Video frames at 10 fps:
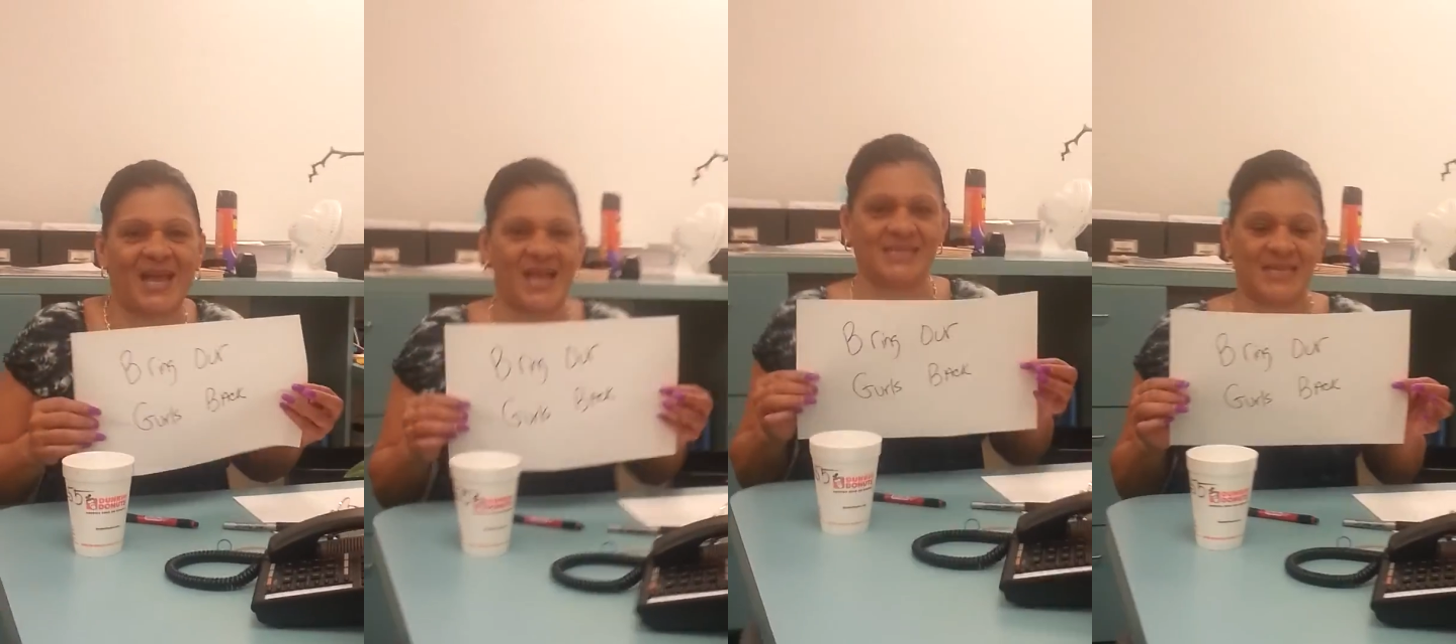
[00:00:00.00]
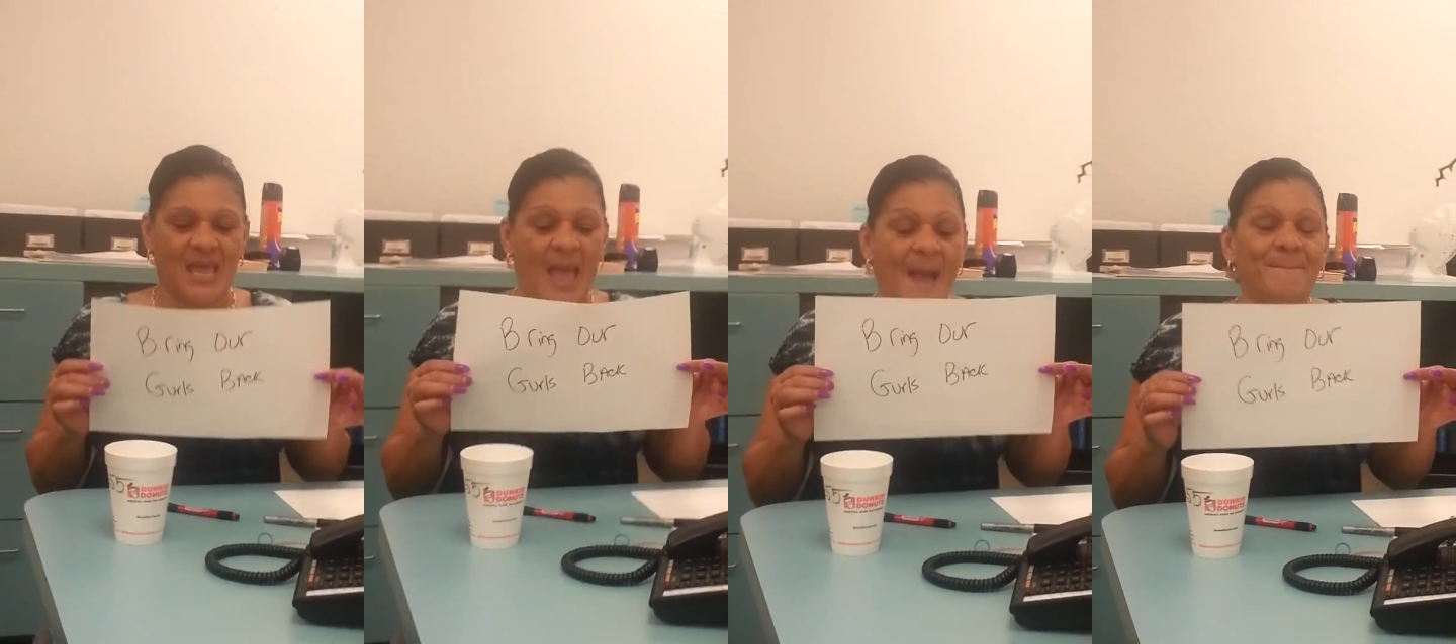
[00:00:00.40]

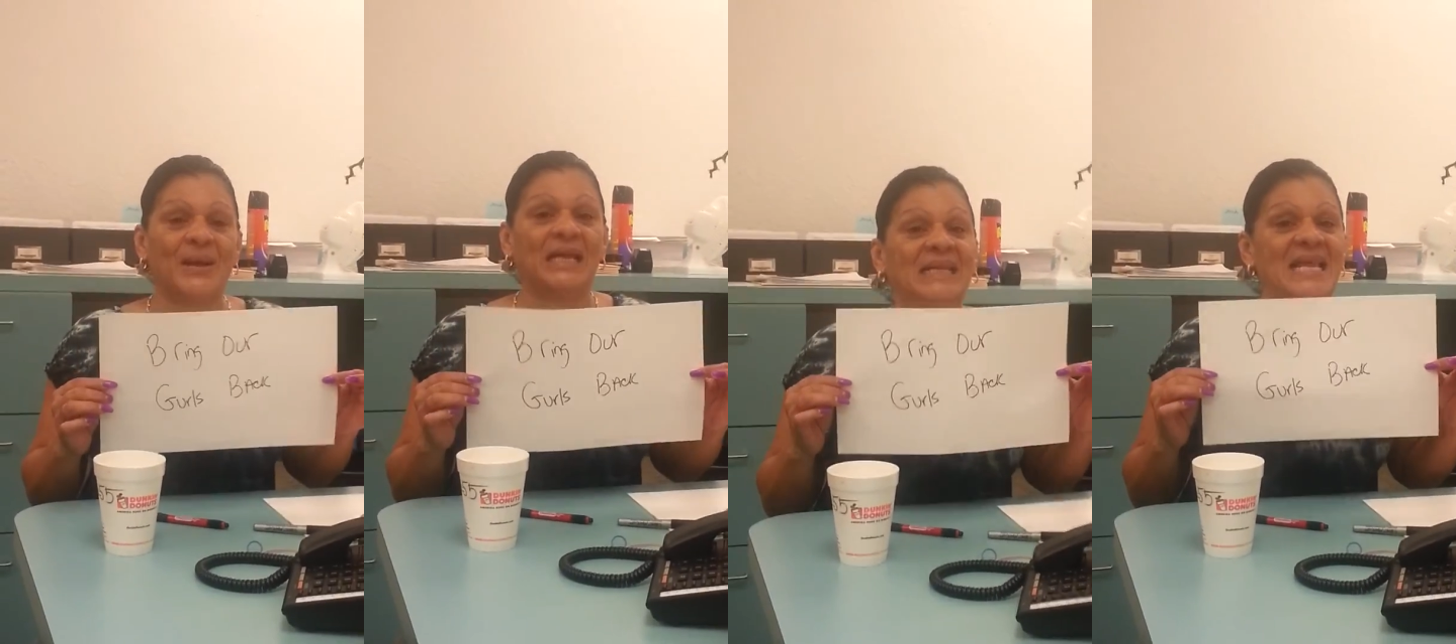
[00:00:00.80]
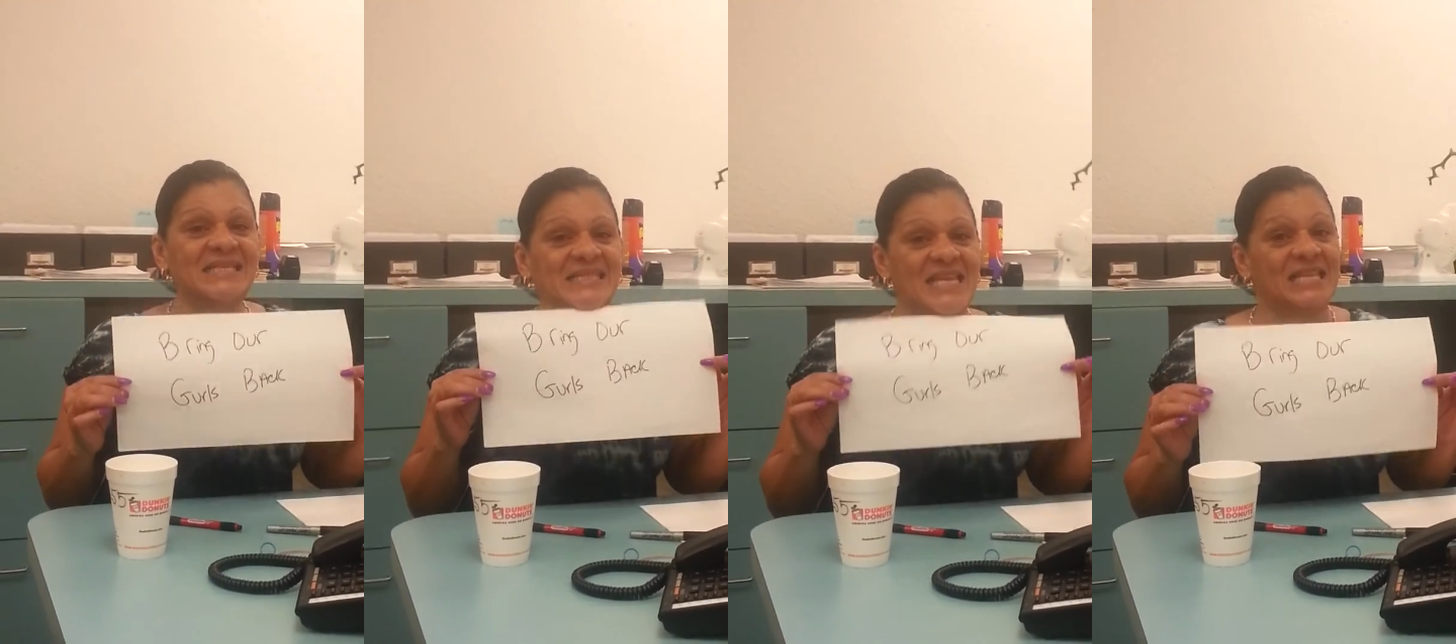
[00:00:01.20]
but
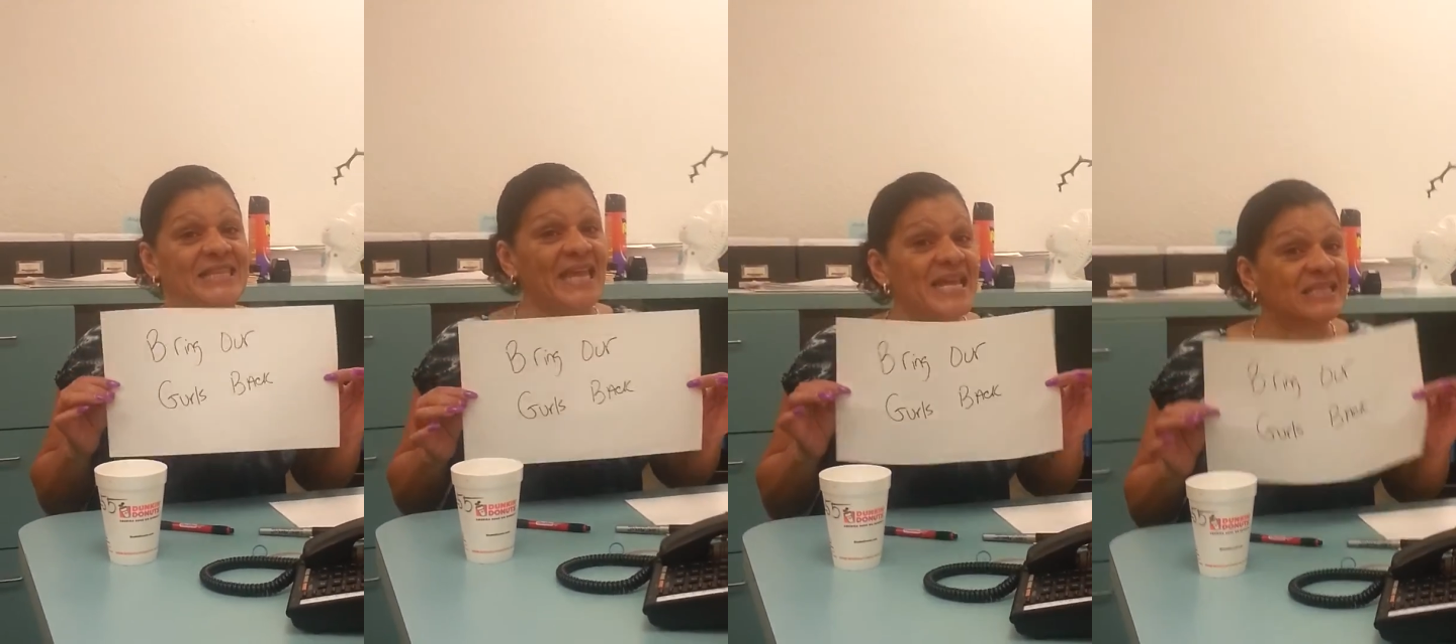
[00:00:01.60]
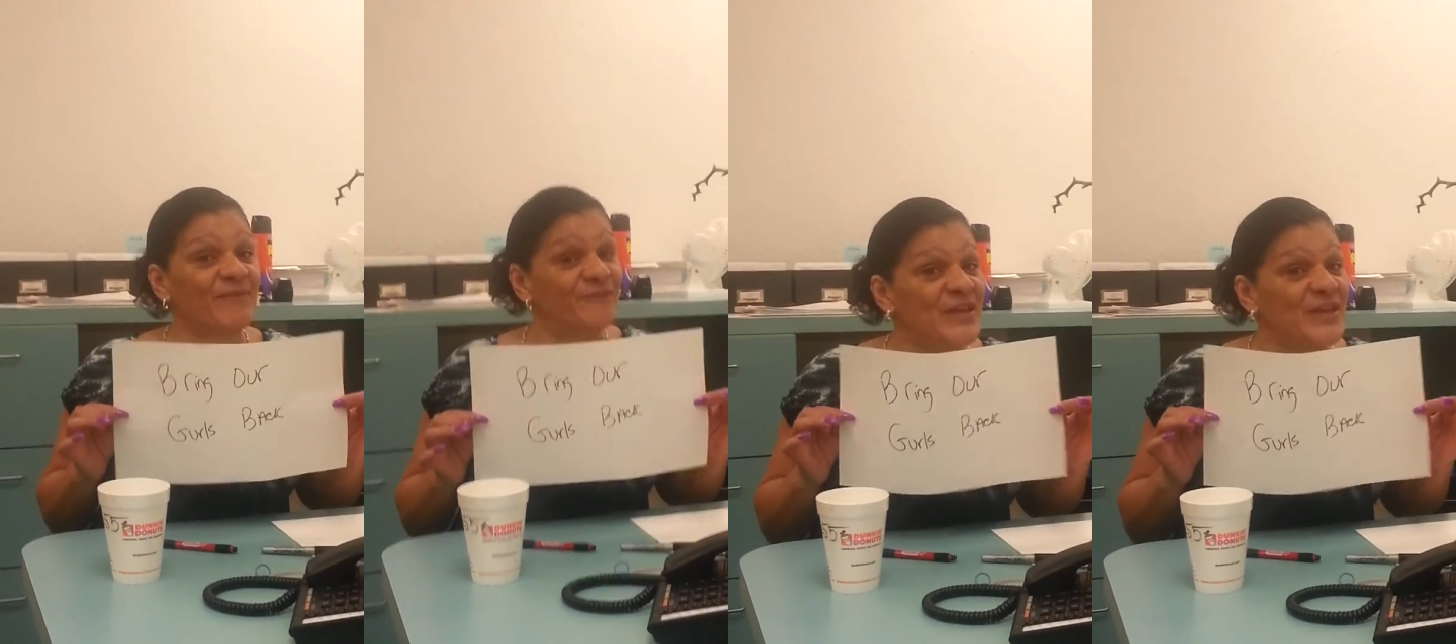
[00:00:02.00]
listen, these